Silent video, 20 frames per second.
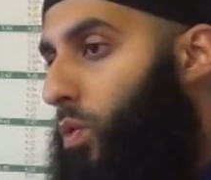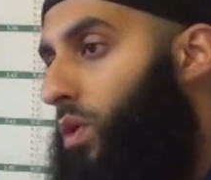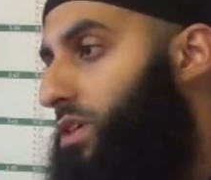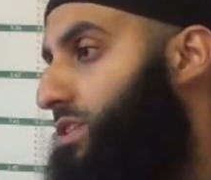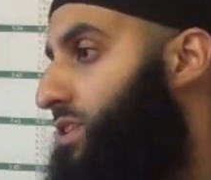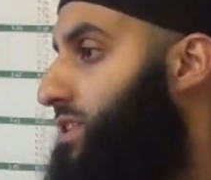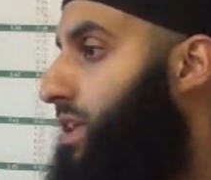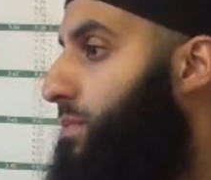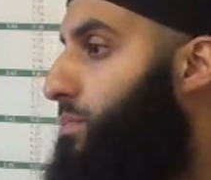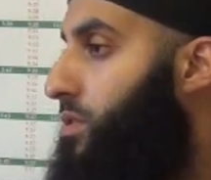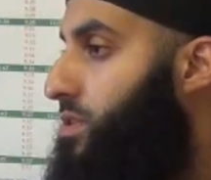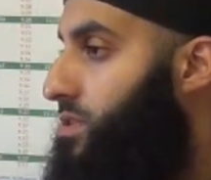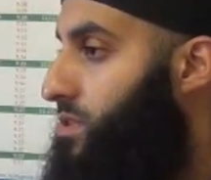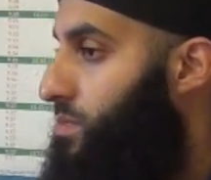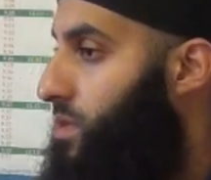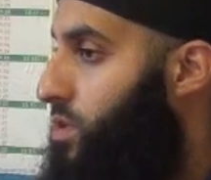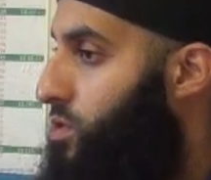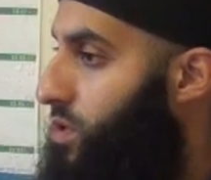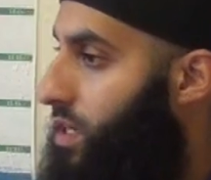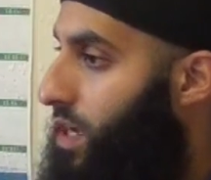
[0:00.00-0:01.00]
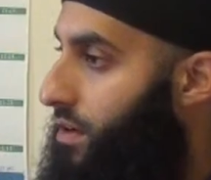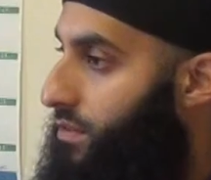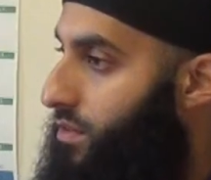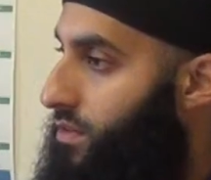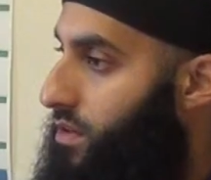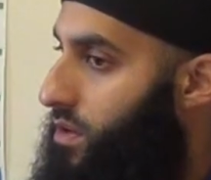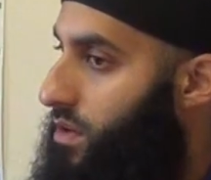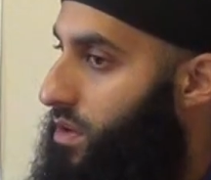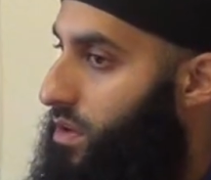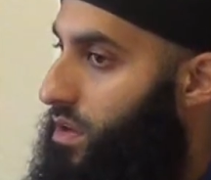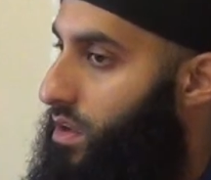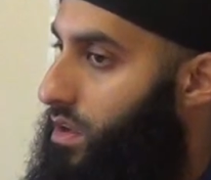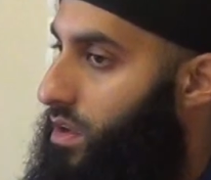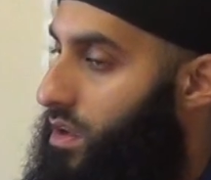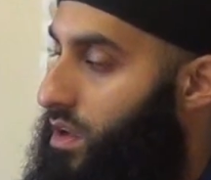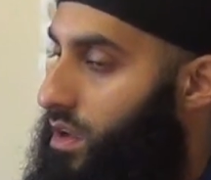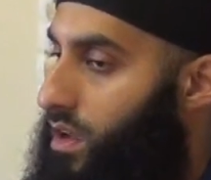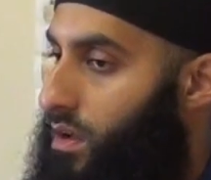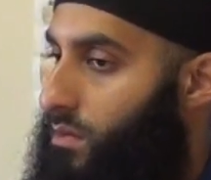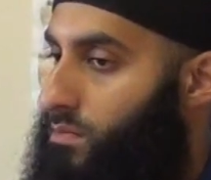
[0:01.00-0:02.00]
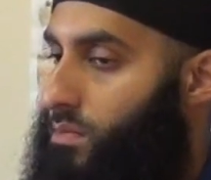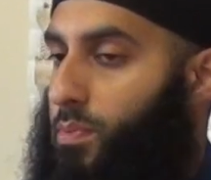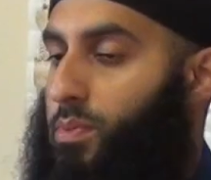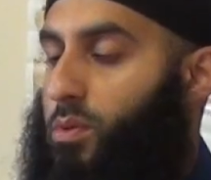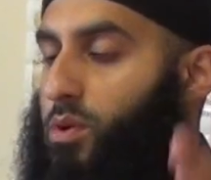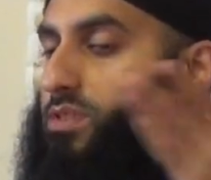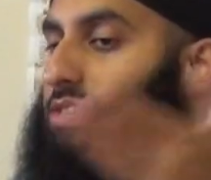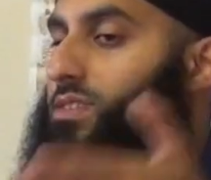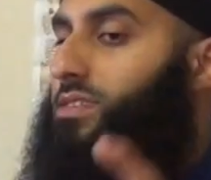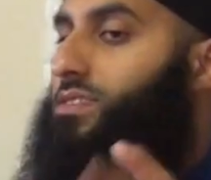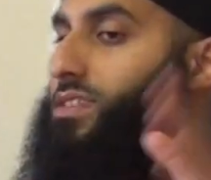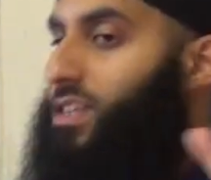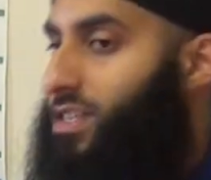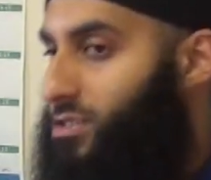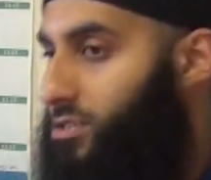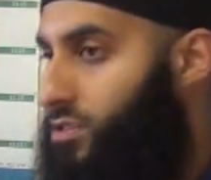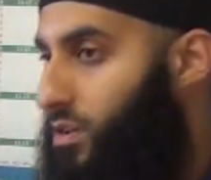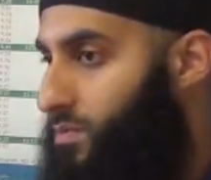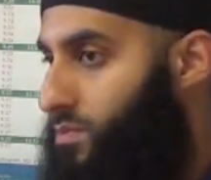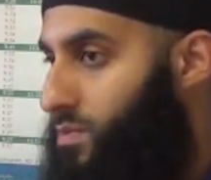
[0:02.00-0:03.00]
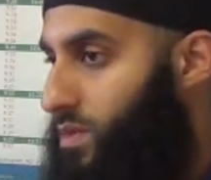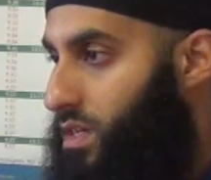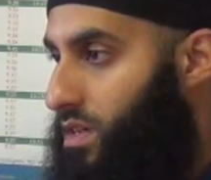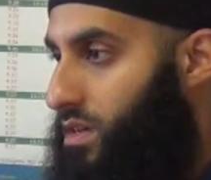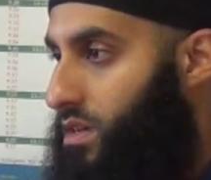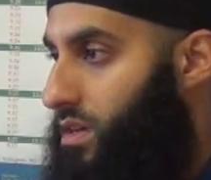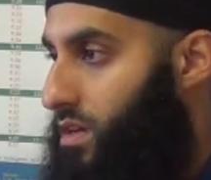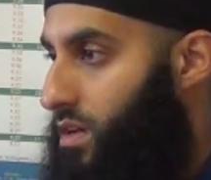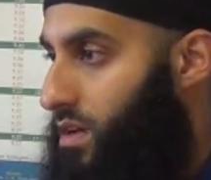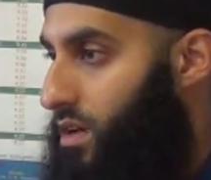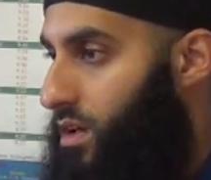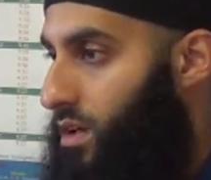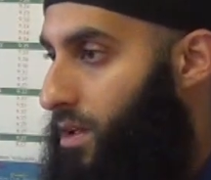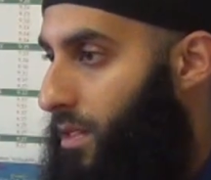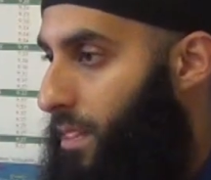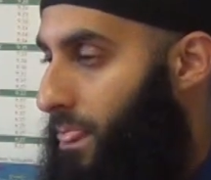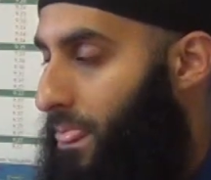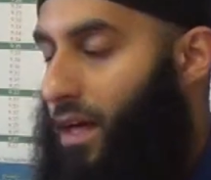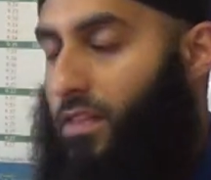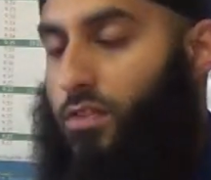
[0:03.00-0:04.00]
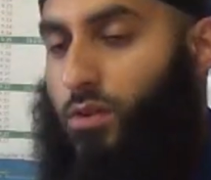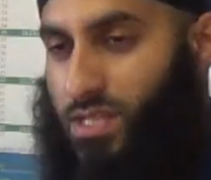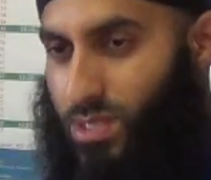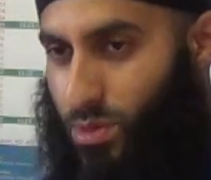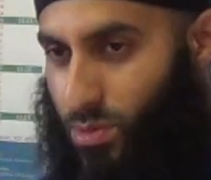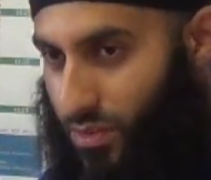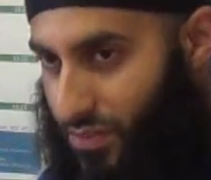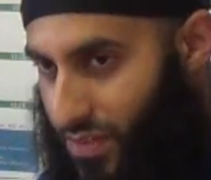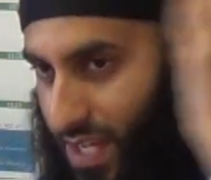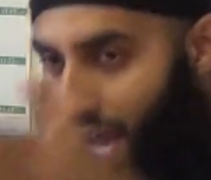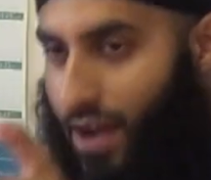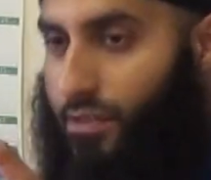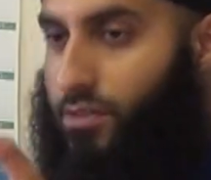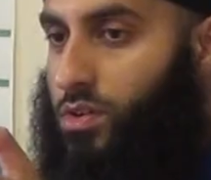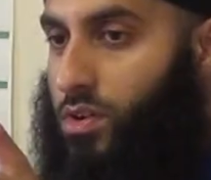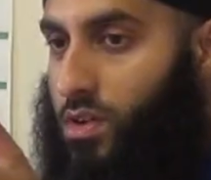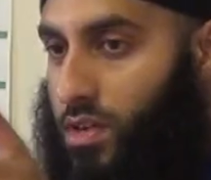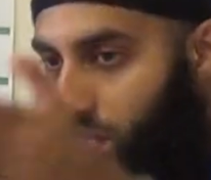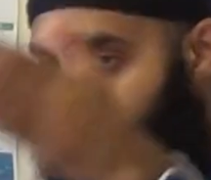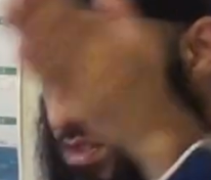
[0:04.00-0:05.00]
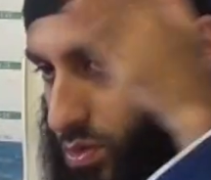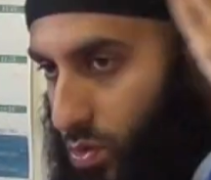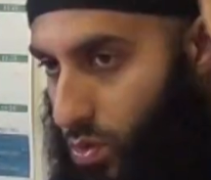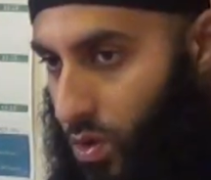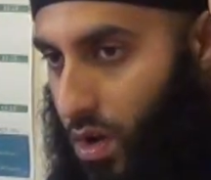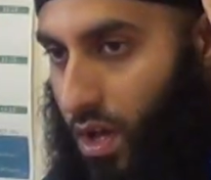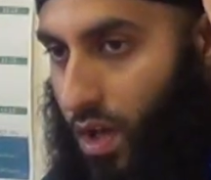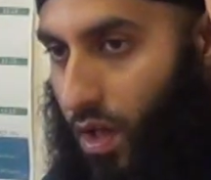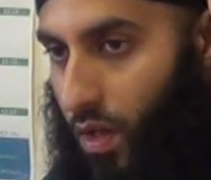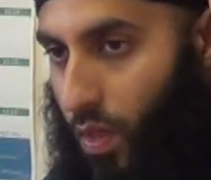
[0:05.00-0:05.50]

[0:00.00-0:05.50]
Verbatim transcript: the west as I possibly could have. But because the sea has stopped me, otherwise I would have carried on until